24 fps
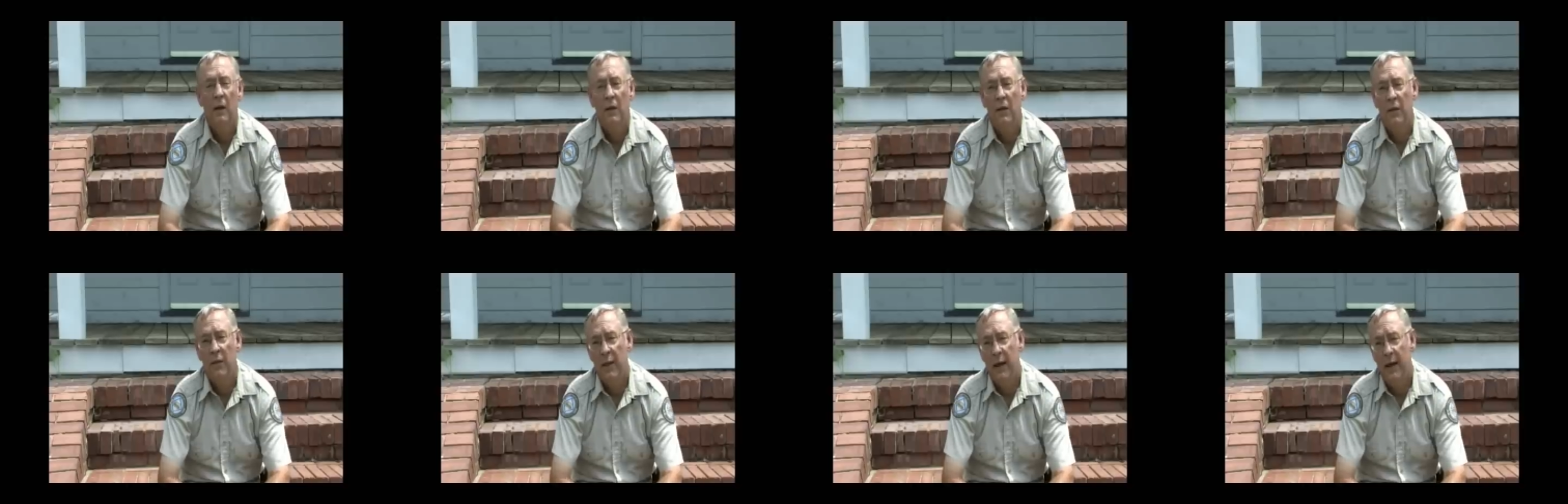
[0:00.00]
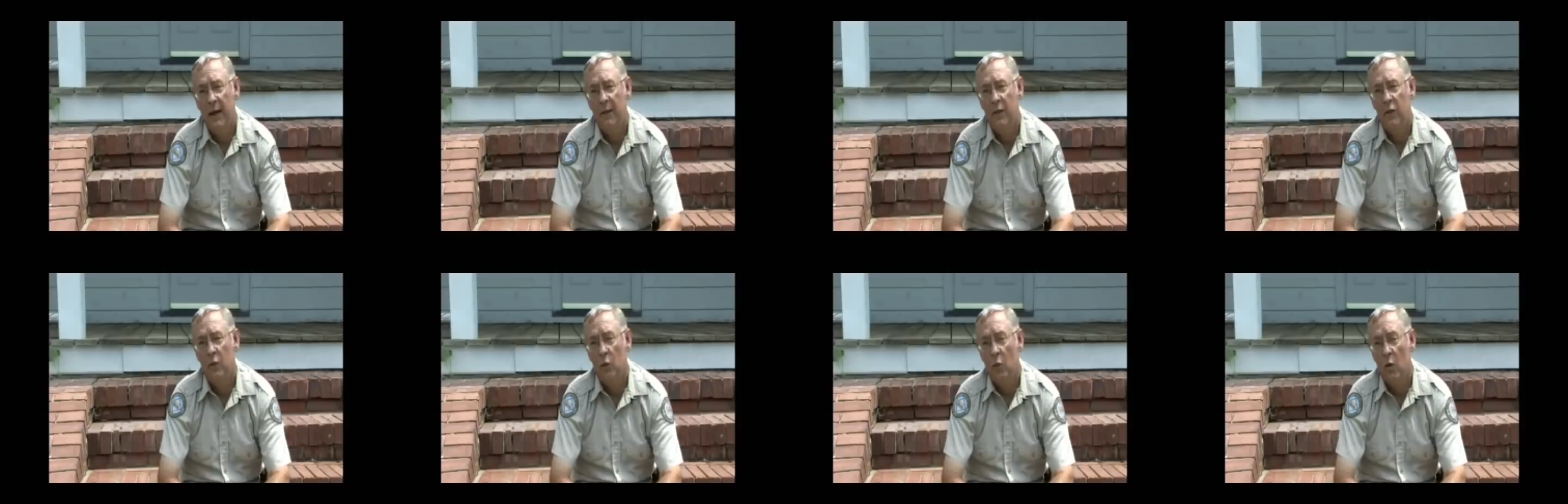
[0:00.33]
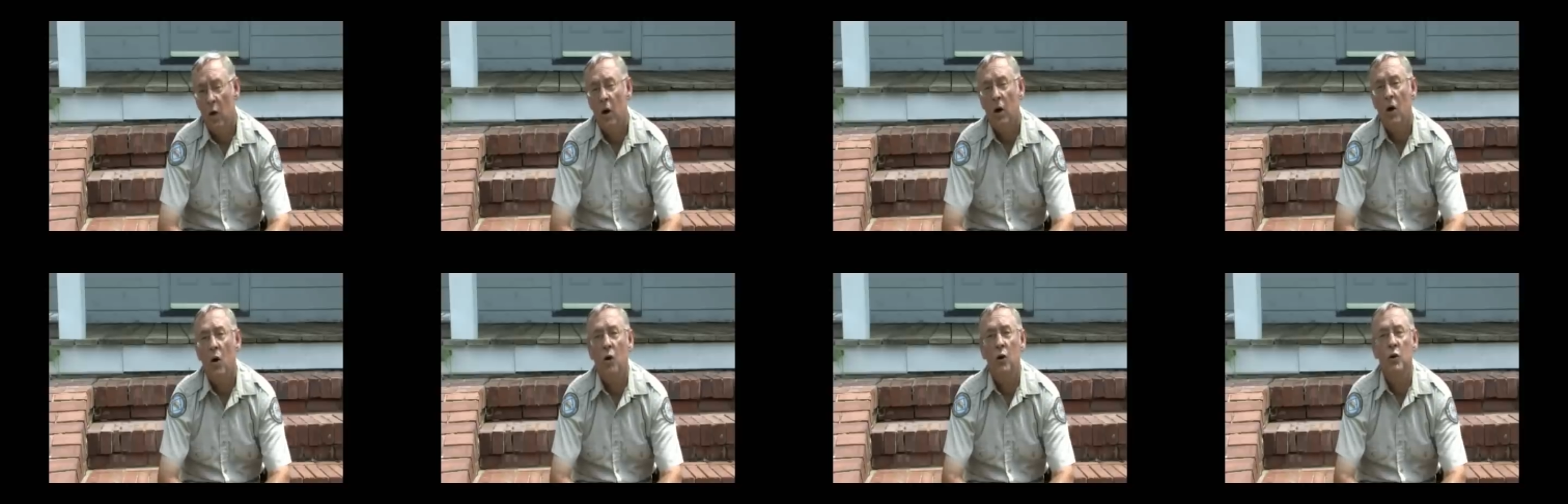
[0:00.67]
that the
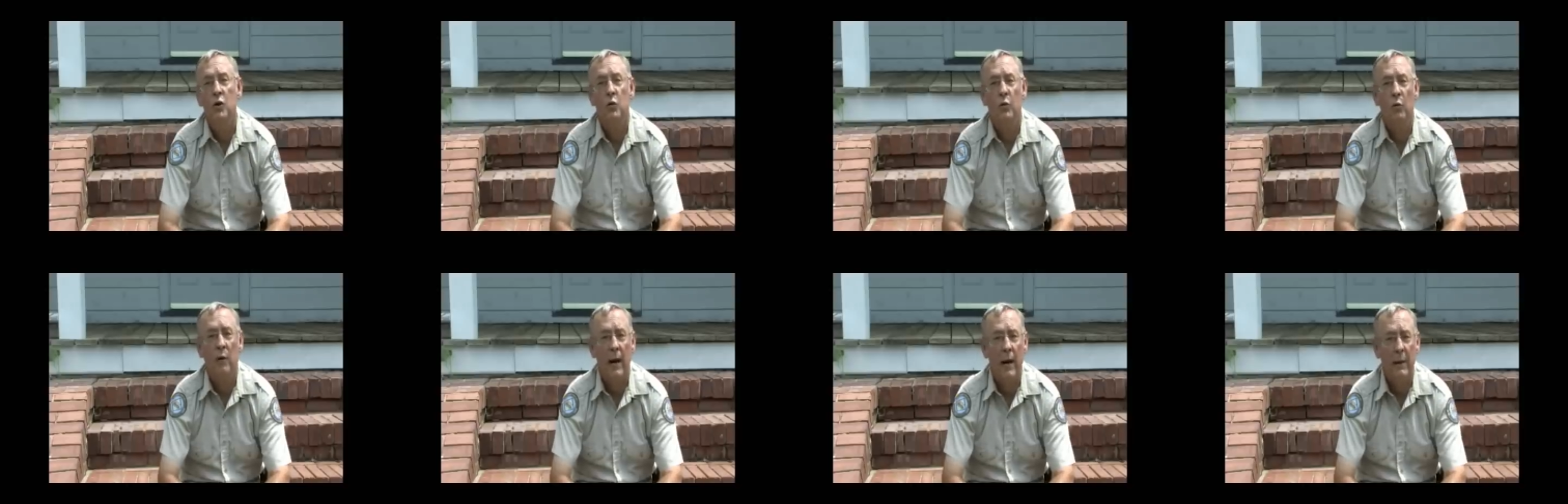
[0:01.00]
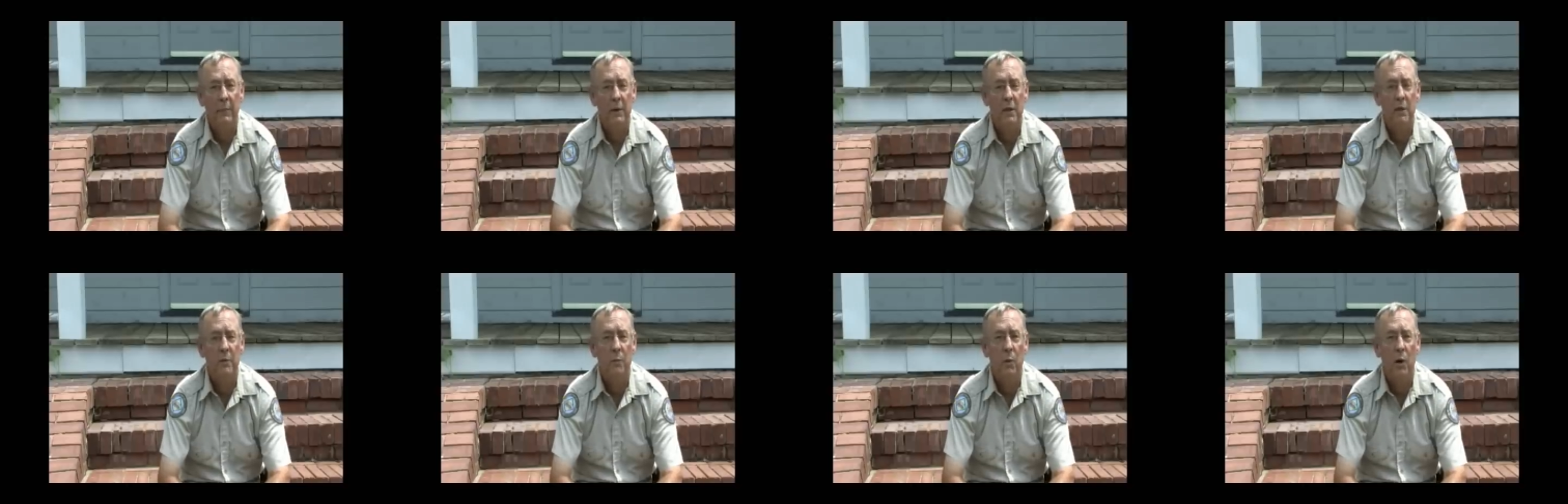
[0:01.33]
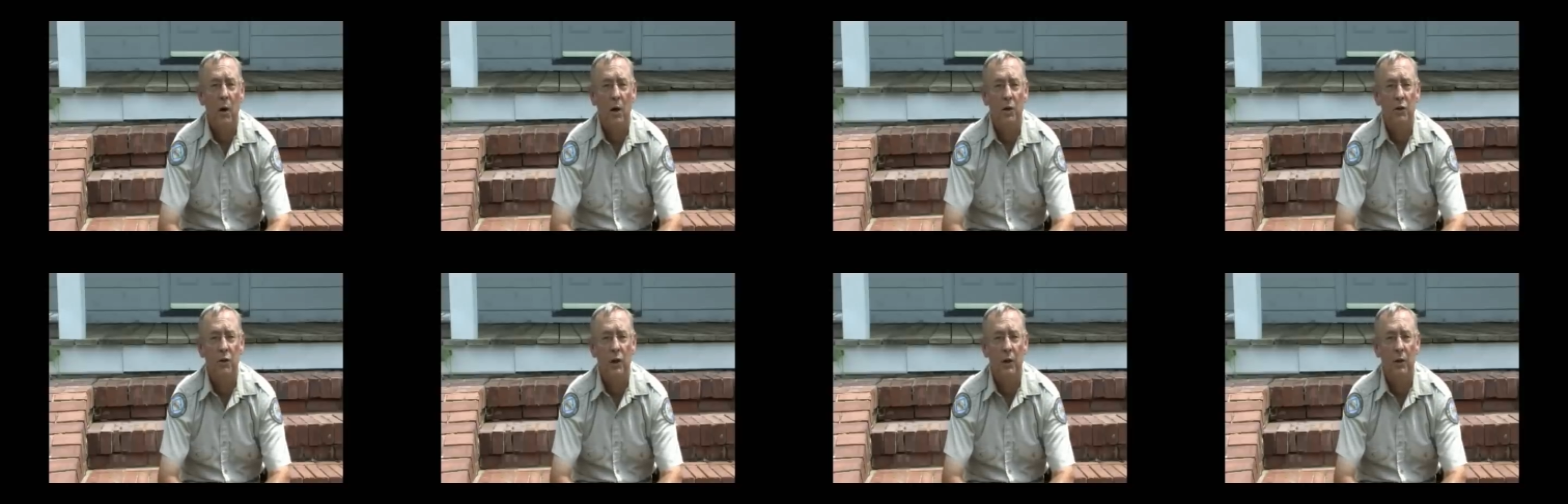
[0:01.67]
Rock Arch Rapids
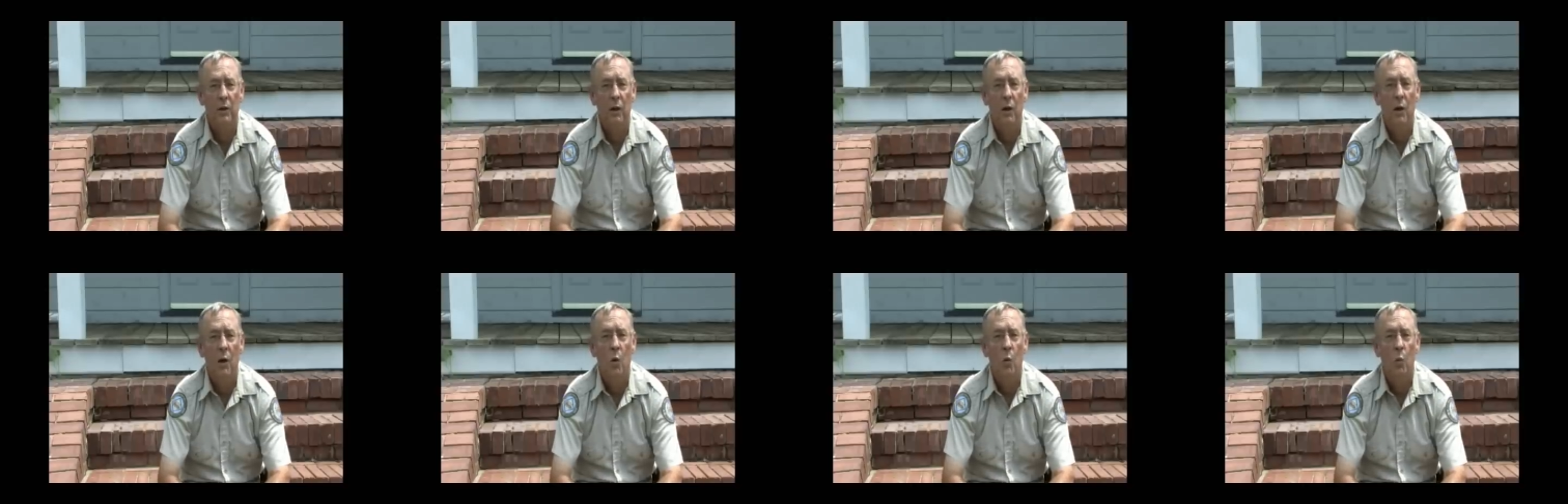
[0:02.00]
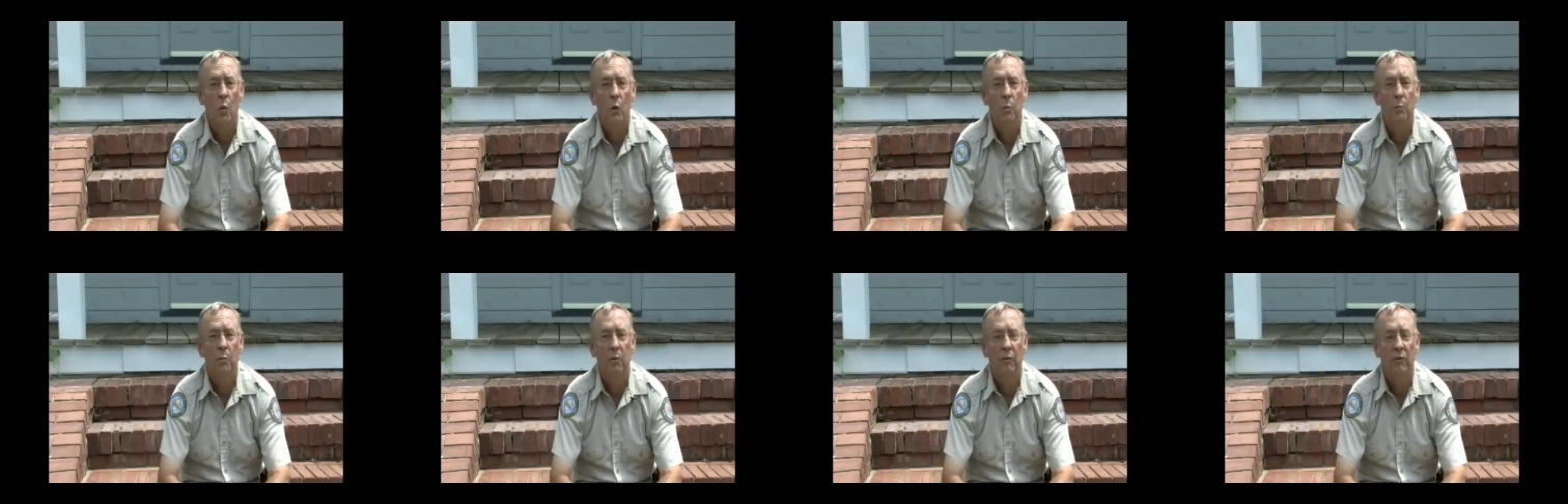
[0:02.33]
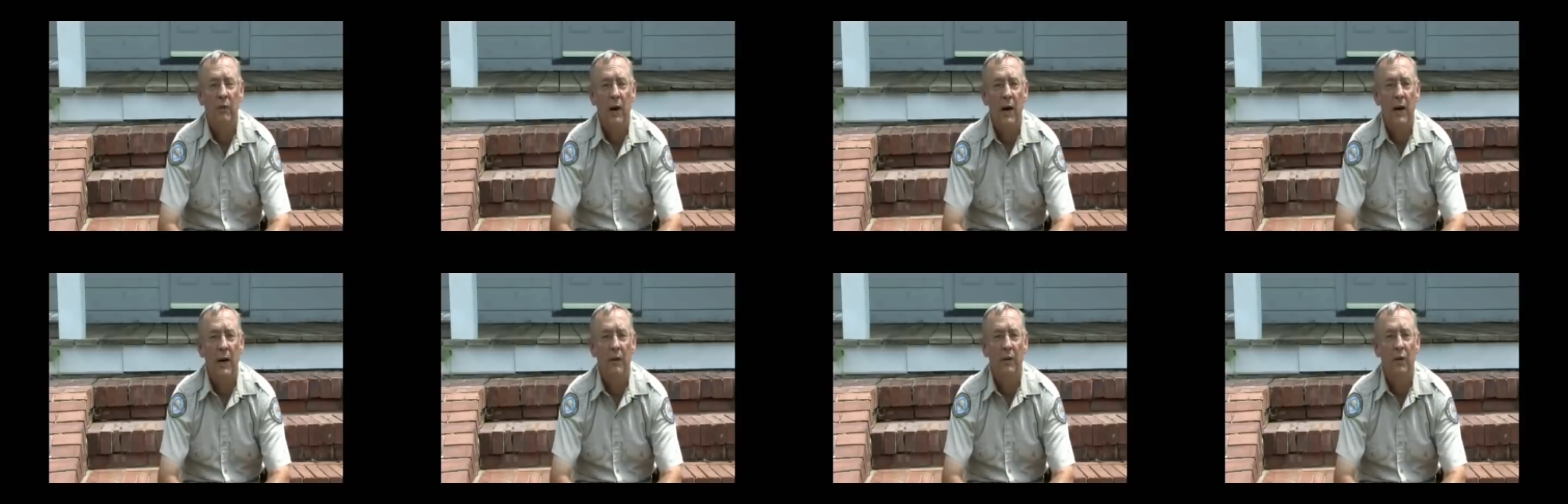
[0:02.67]
project would
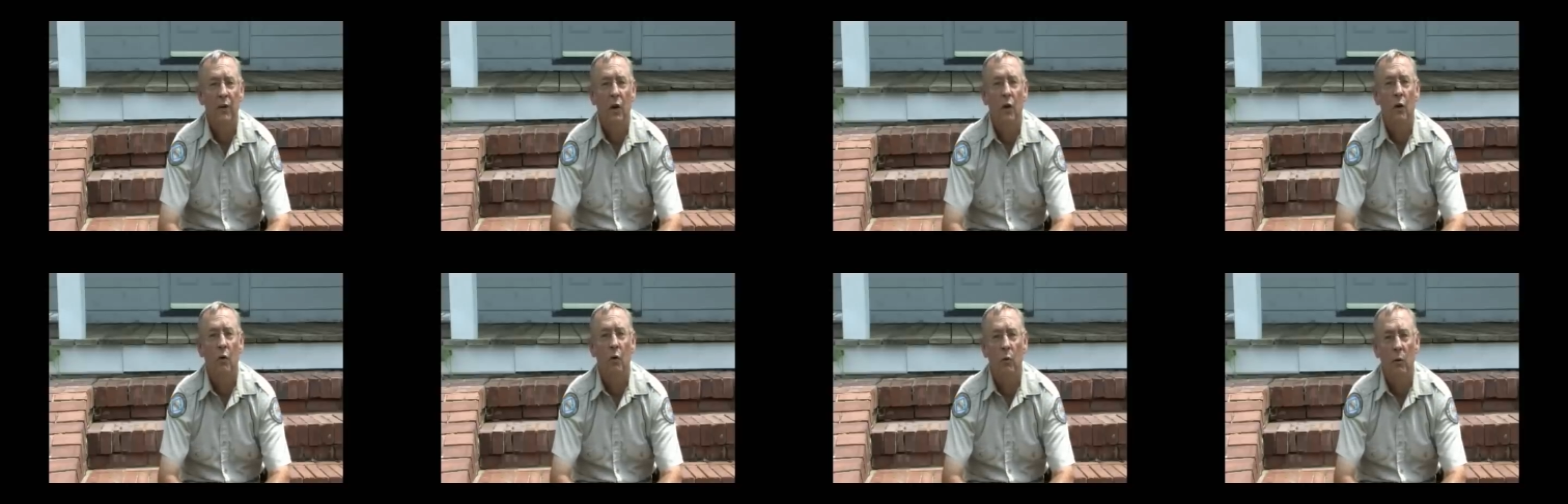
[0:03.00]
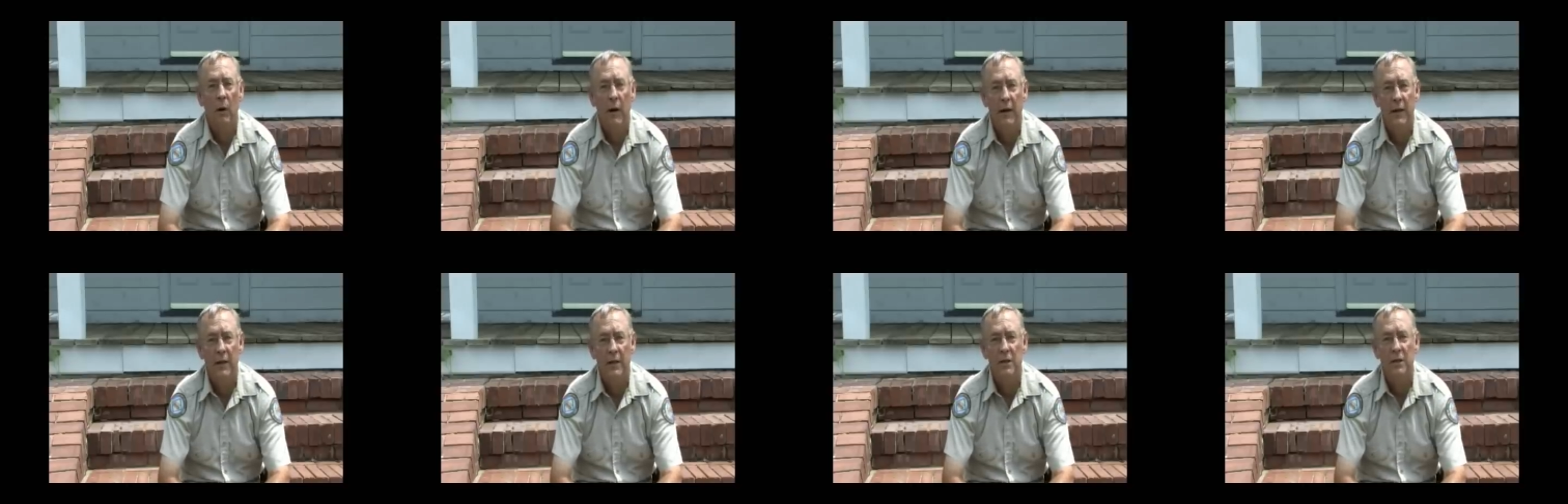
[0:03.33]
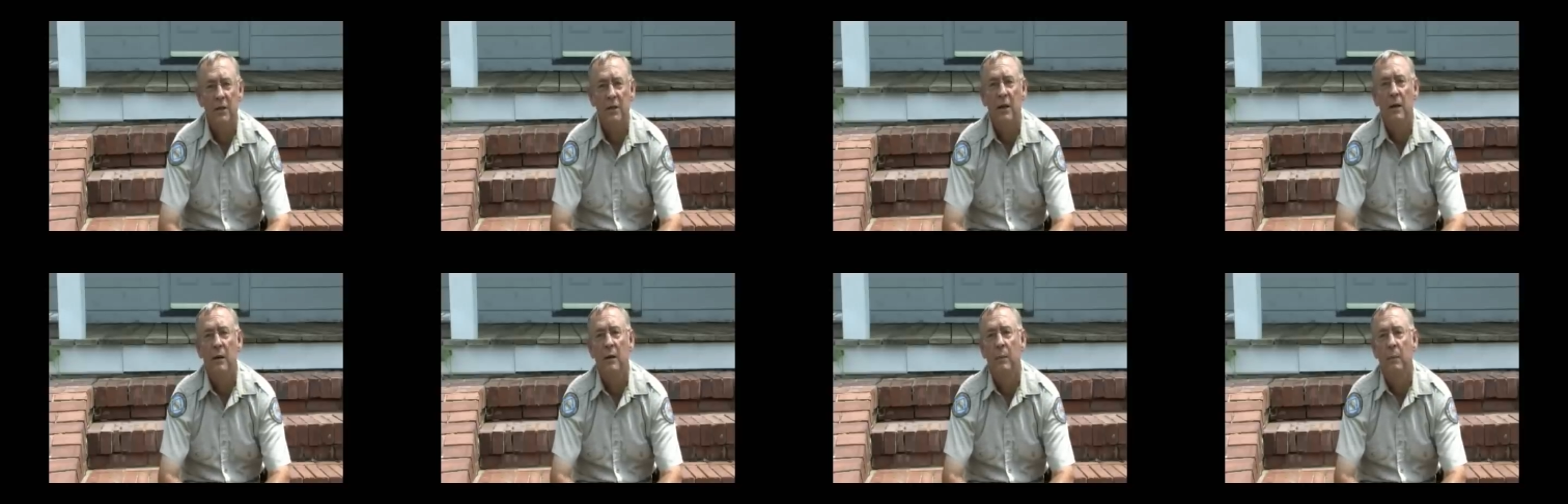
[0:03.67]
provide the
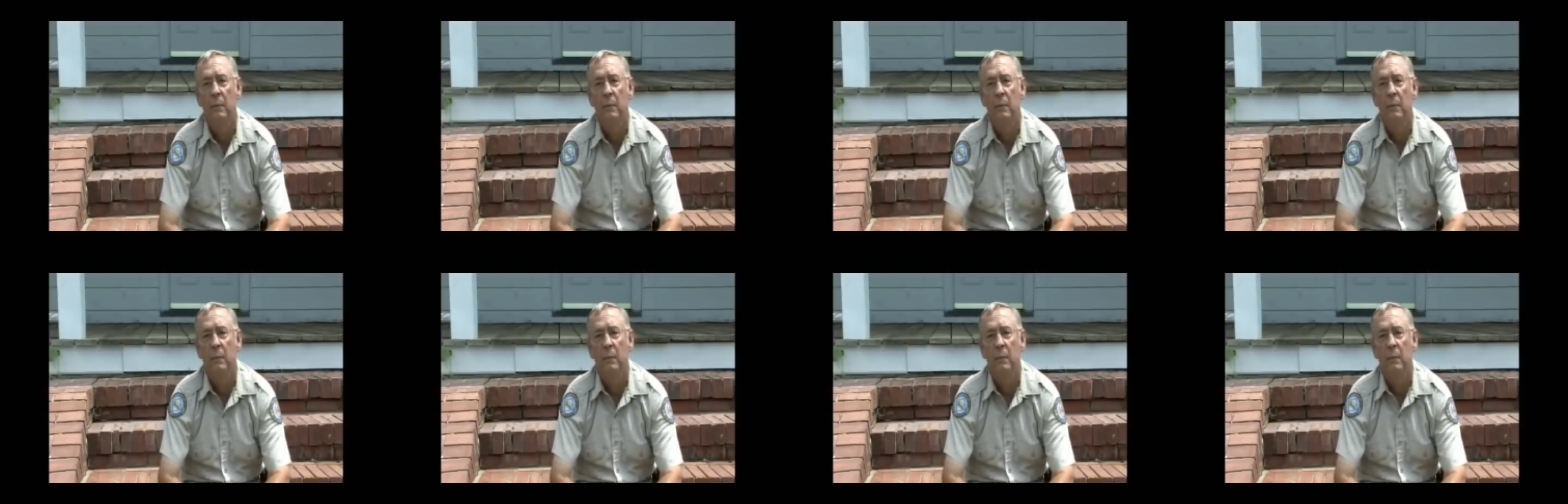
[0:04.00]
greatest